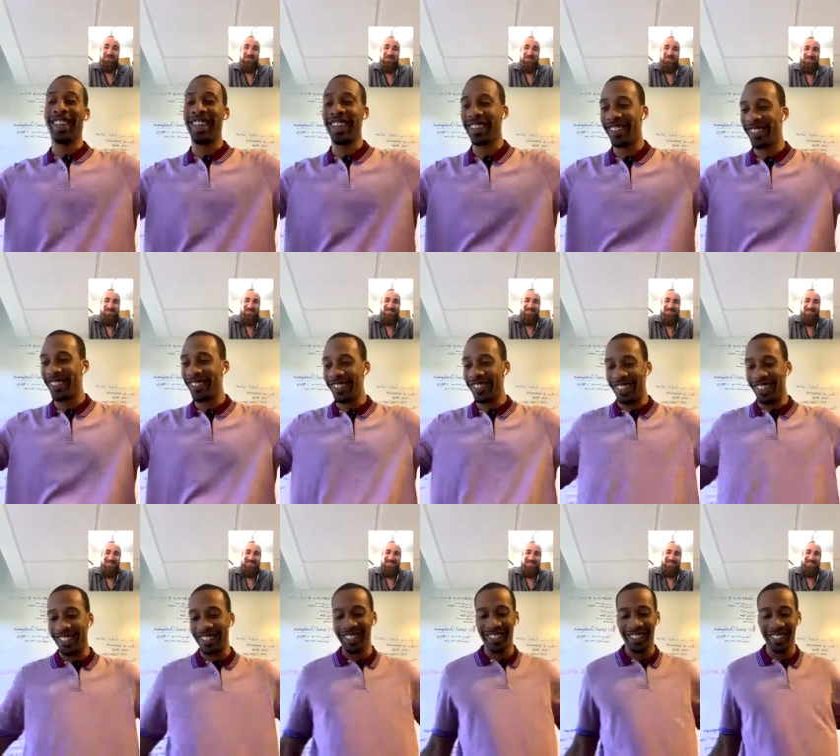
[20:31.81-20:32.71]
I know we
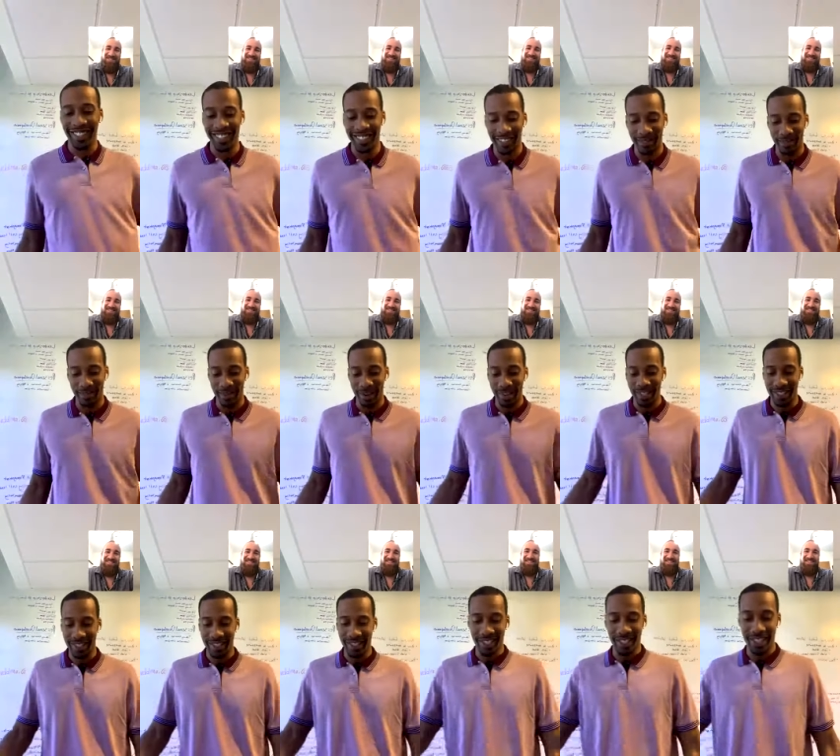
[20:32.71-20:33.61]
like the uh,
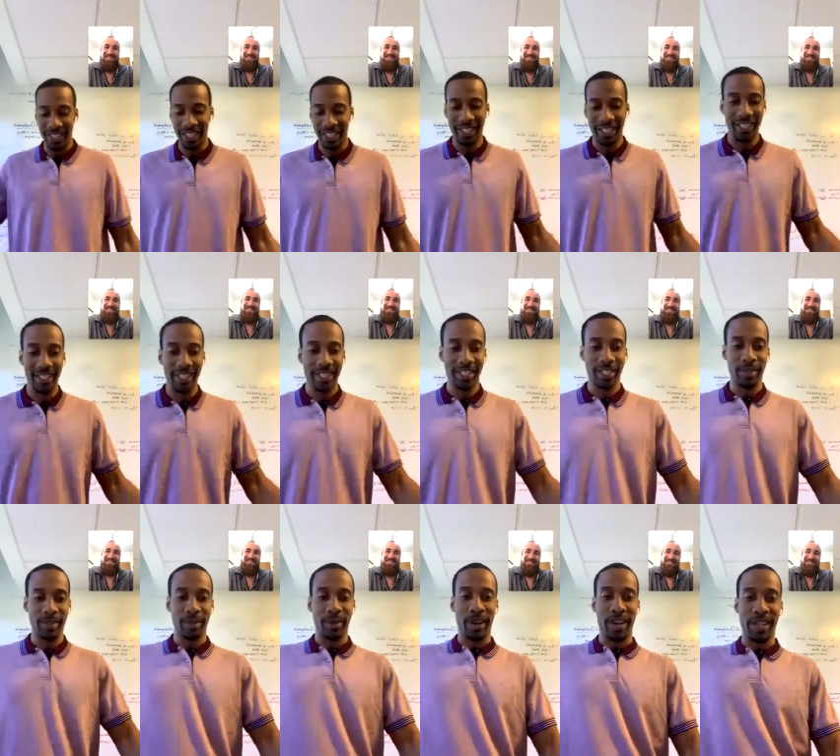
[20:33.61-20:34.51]
surprising,
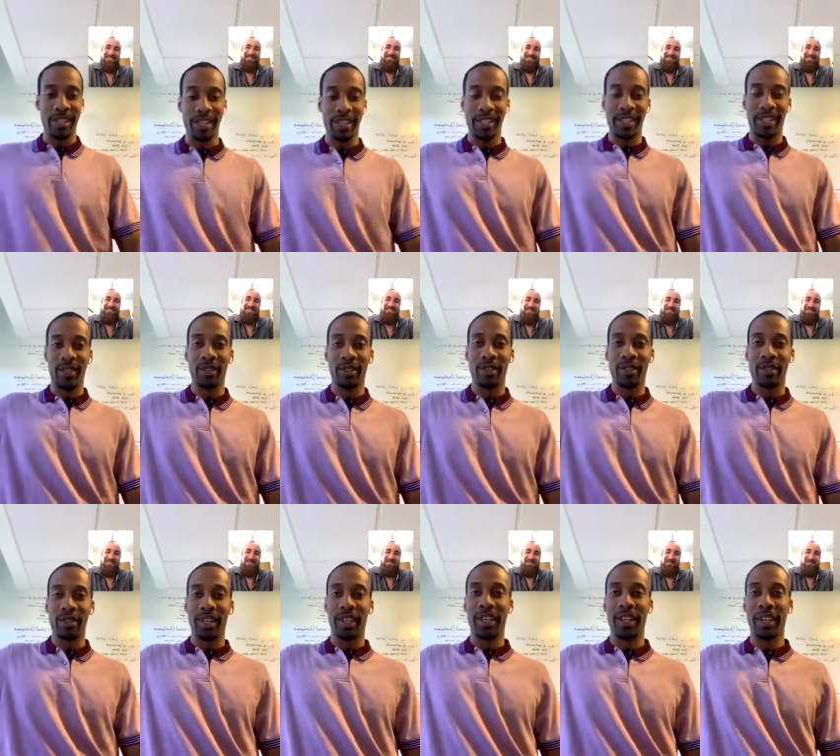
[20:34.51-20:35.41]
surprise
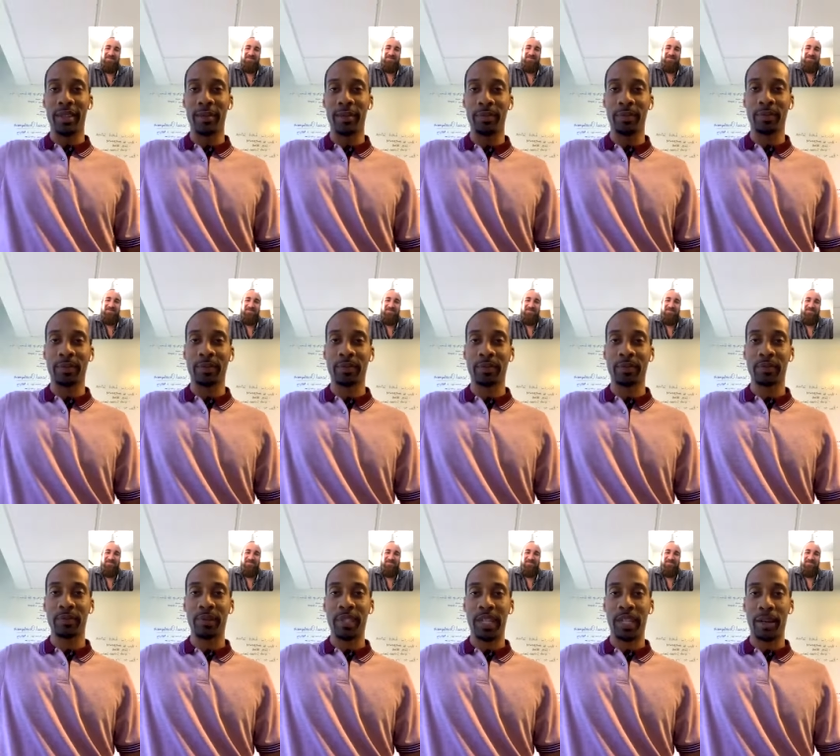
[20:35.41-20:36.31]
deals. Um,
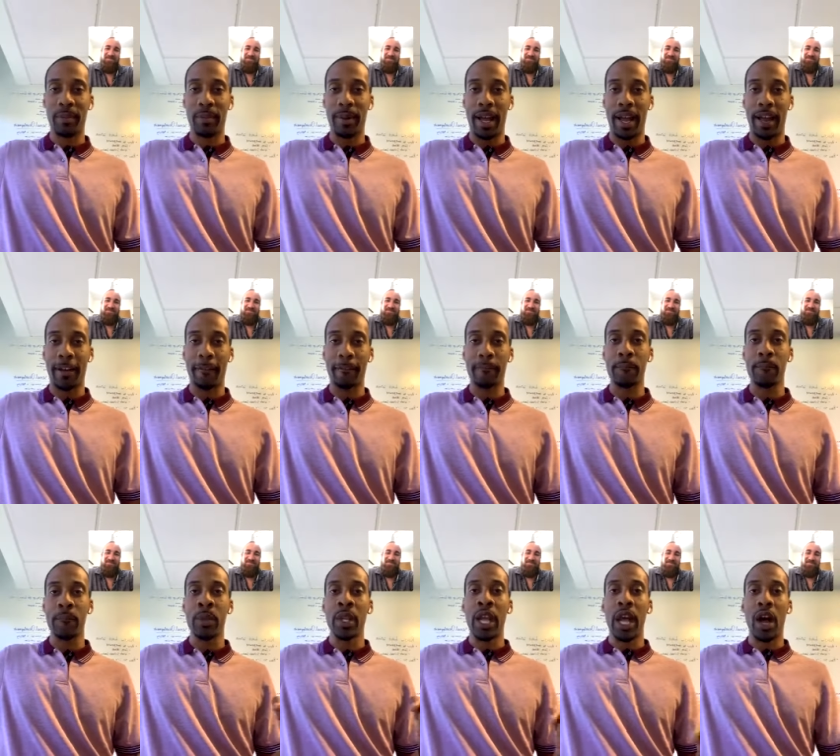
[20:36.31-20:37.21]
that come back.
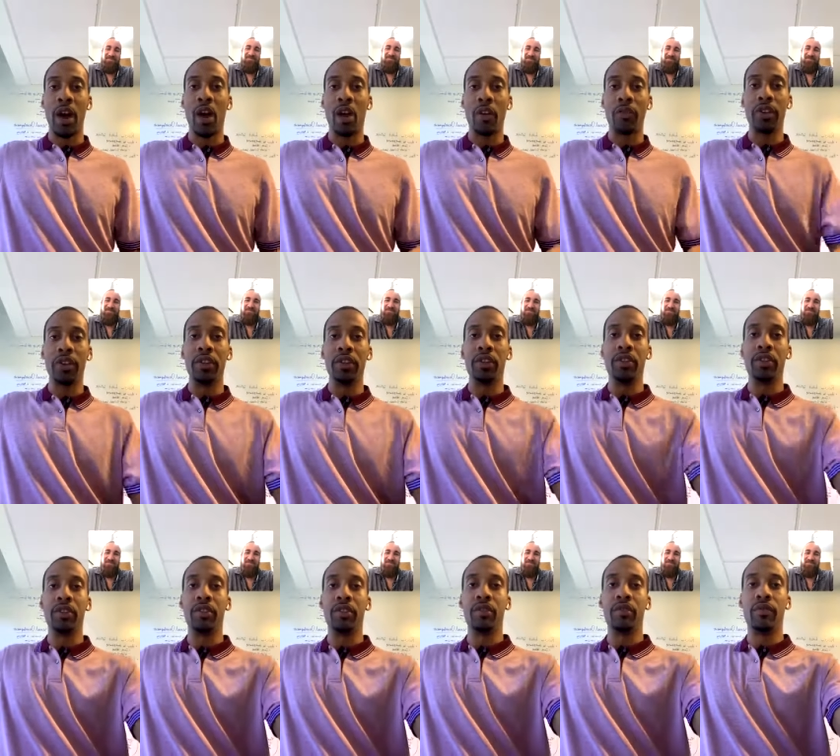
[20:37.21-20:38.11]
How often do
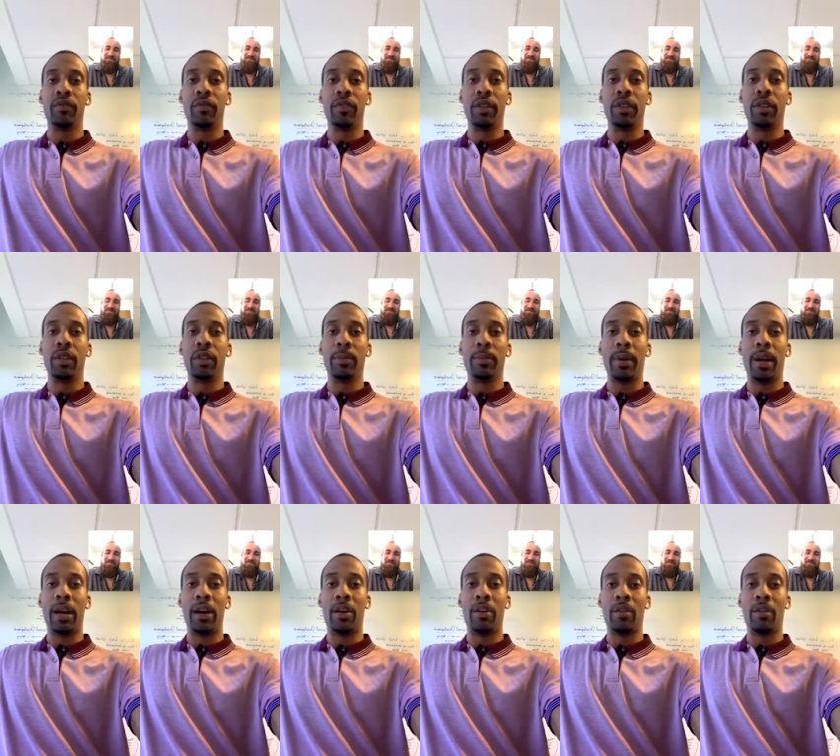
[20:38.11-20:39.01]
you feel
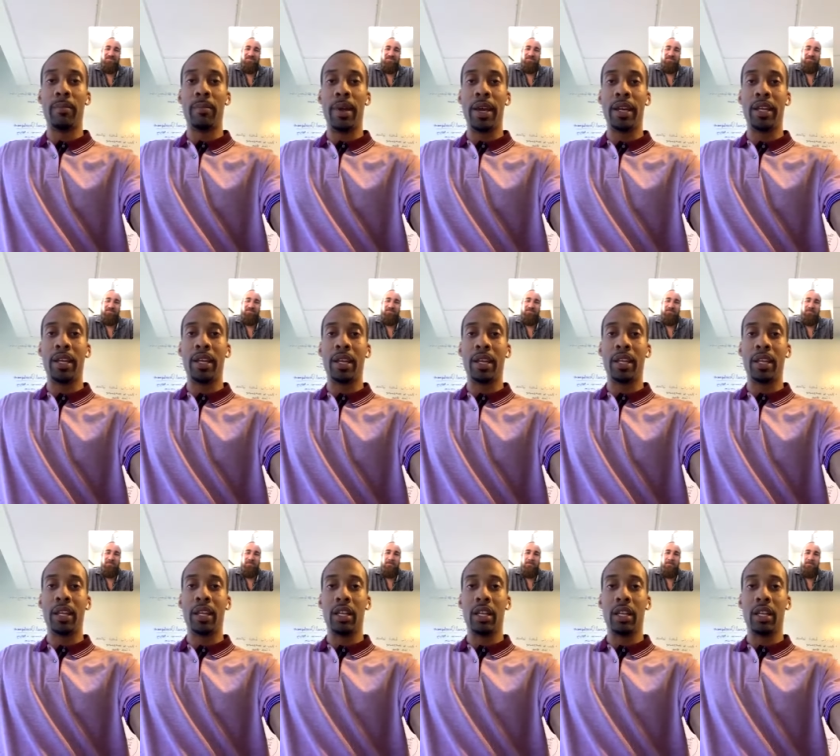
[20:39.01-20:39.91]
about
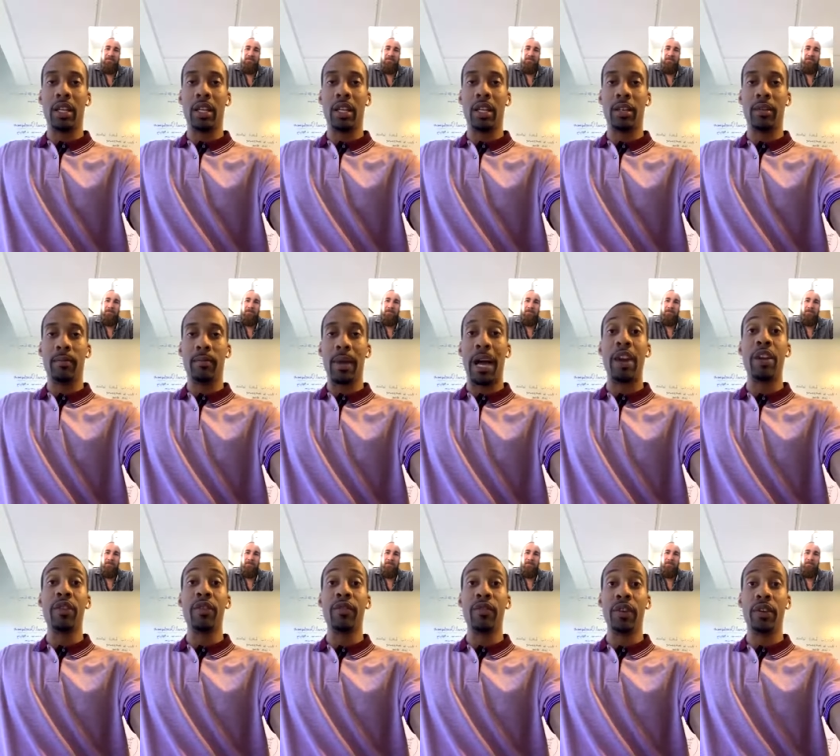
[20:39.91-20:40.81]
making? Um, how
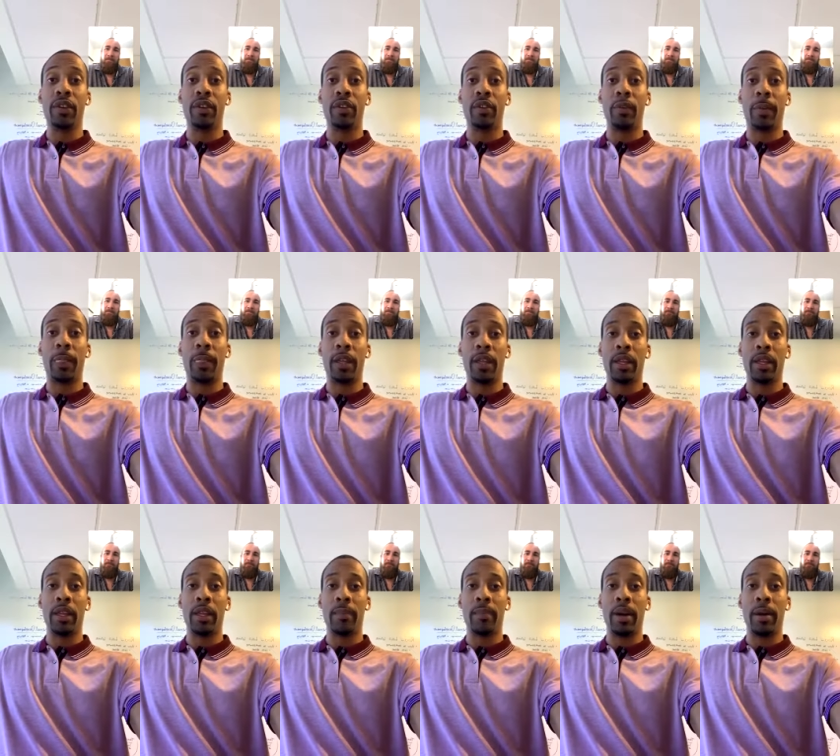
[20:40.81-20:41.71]
do you feel
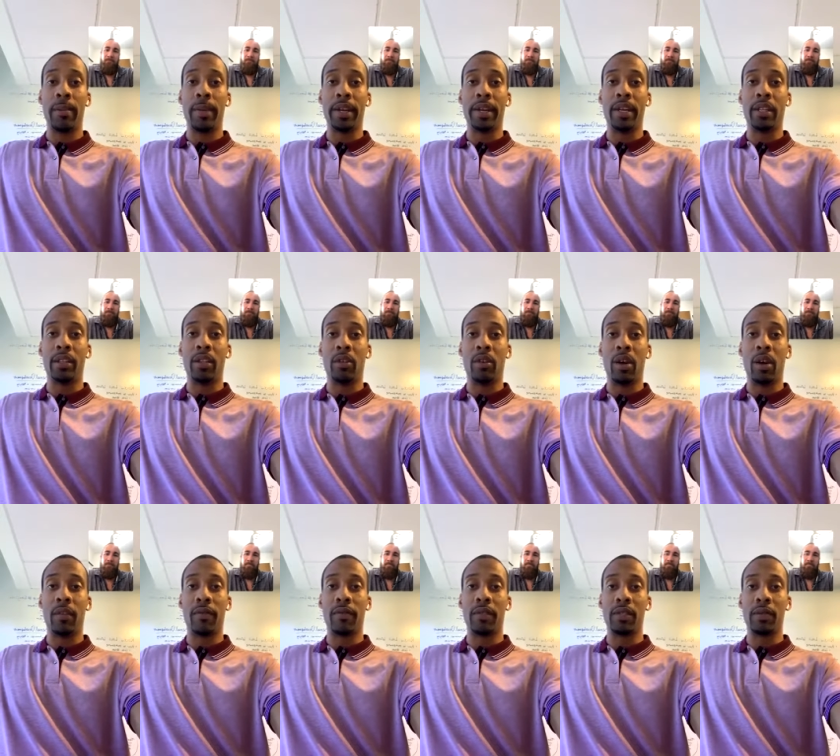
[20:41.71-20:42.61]
about making low
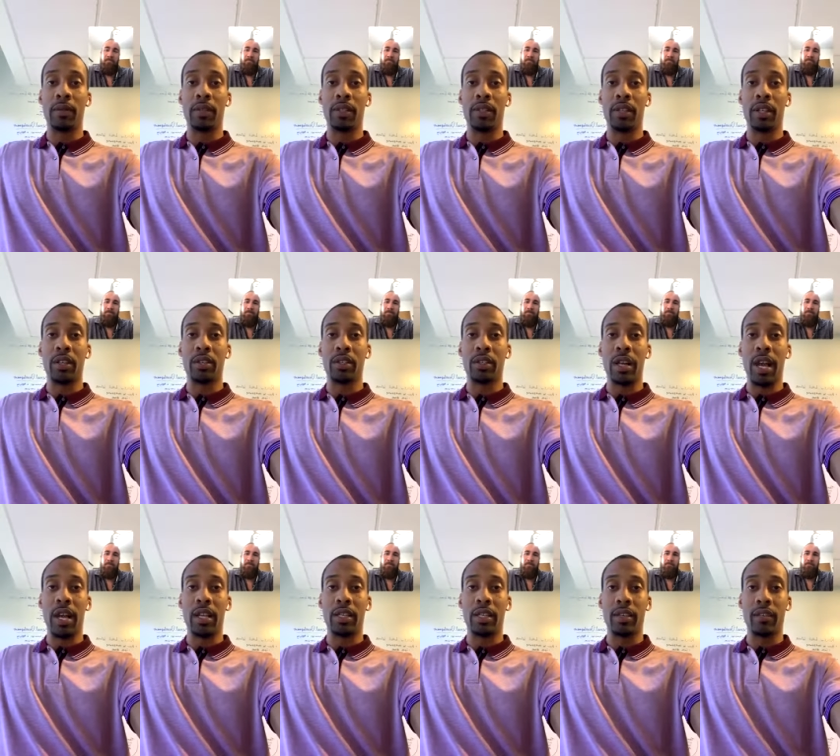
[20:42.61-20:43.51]
offers when the seller is
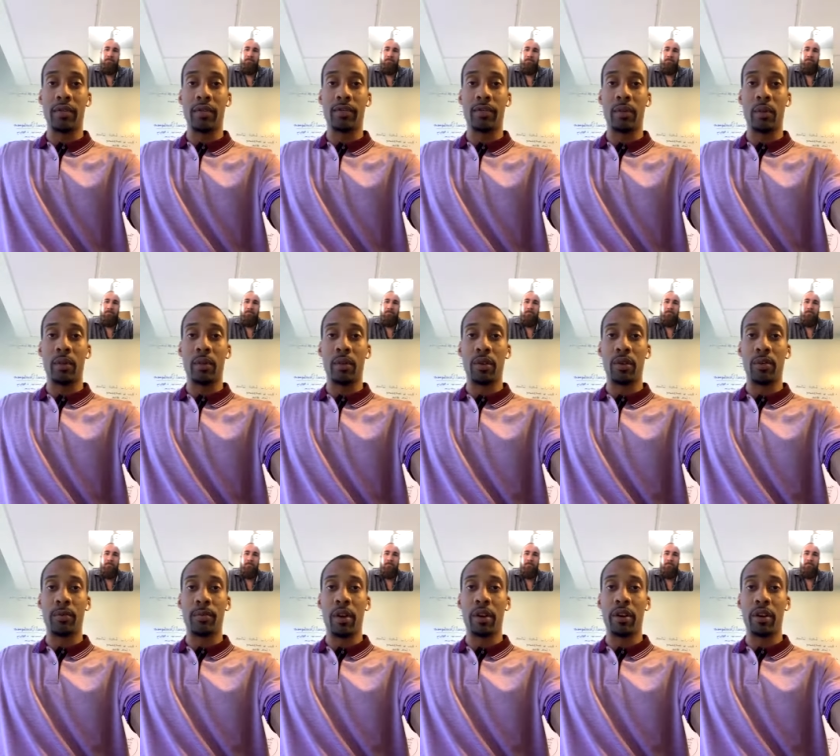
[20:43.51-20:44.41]
asking
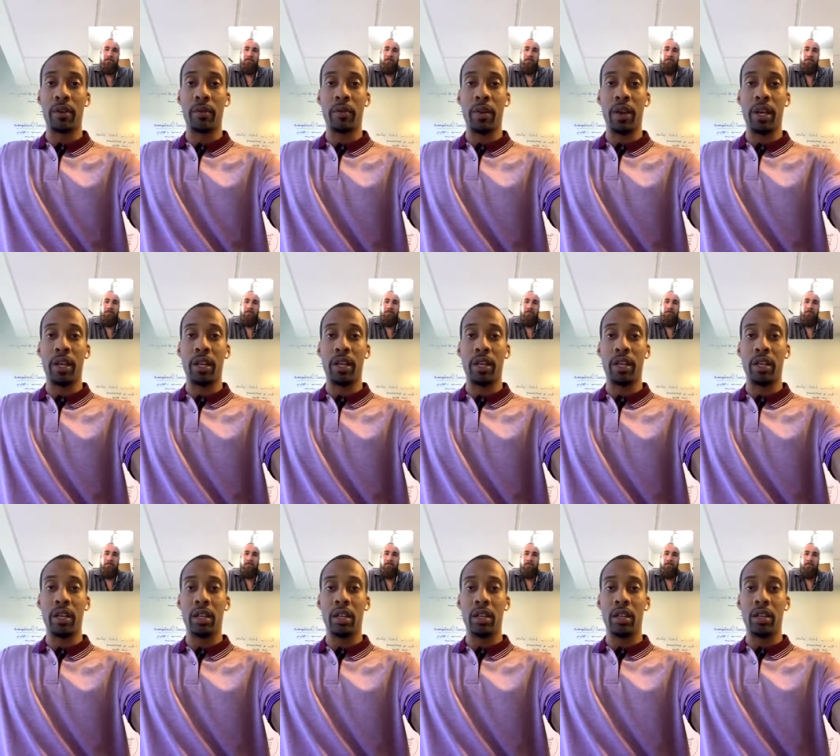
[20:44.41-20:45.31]
for market rate
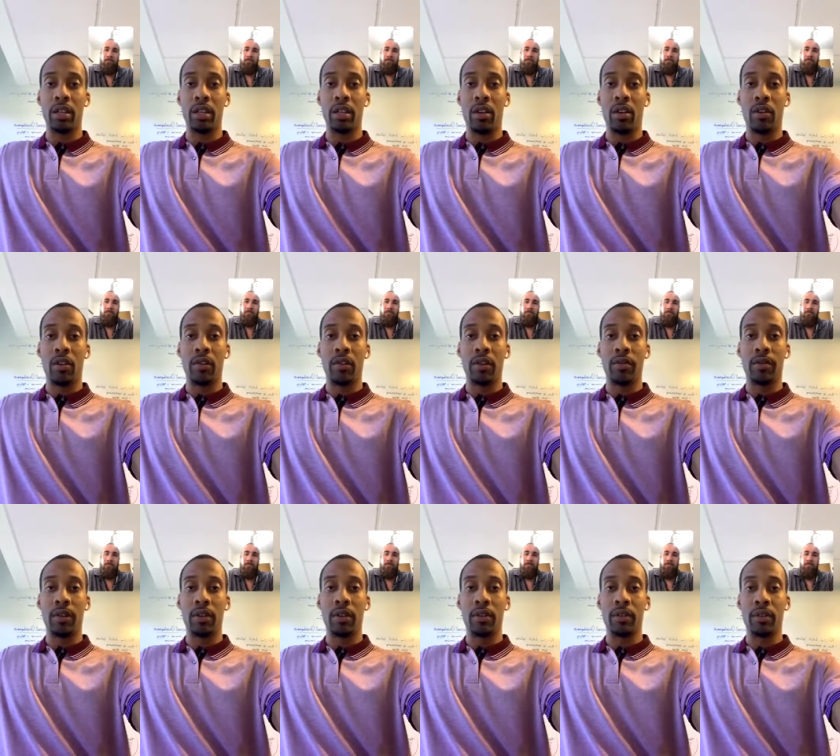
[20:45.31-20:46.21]
over the
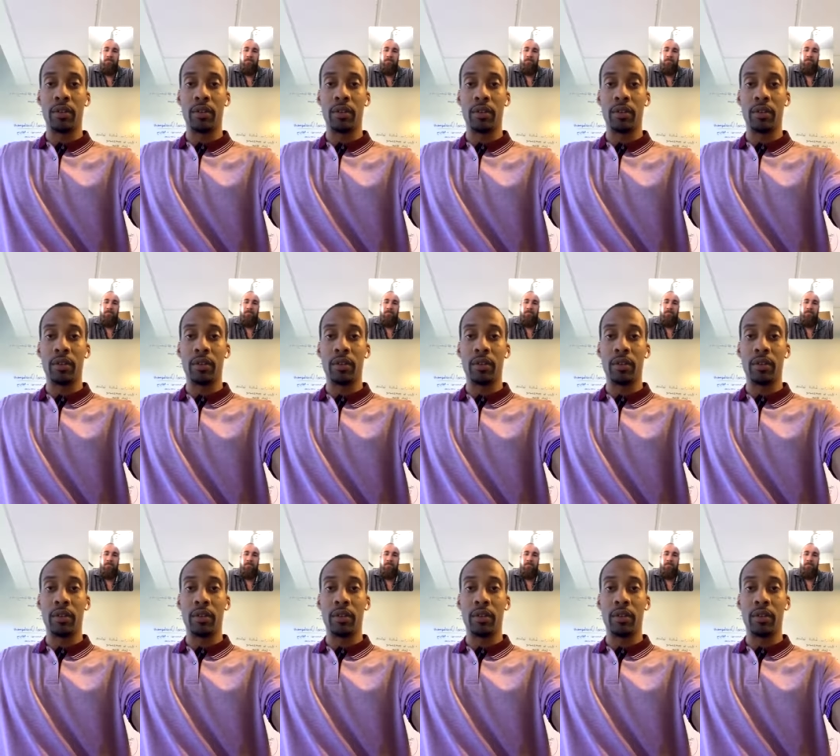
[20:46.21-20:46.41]
phone?